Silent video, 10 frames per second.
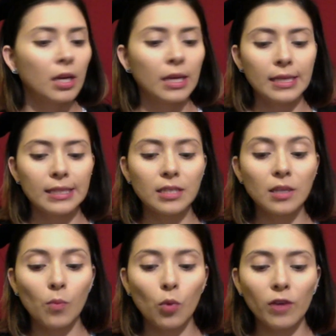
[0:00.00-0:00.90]
This is a
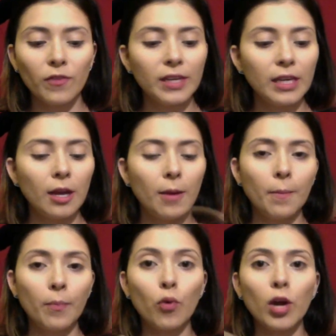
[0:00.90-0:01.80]
Morphe
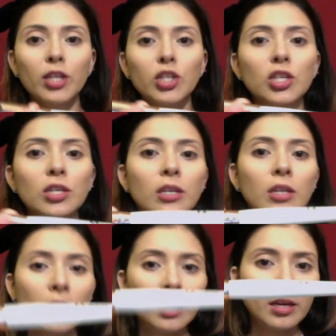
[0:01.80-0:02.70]
brush.
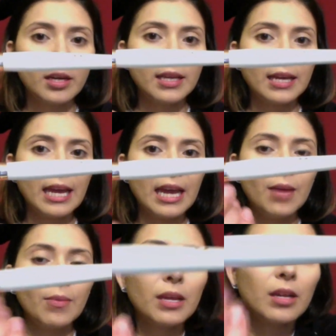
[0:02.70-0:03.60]
They came
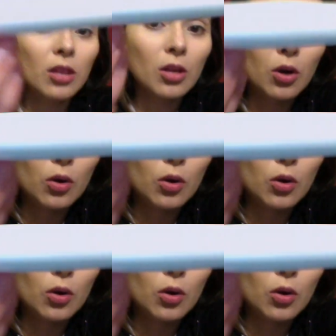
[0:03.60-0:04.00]
in the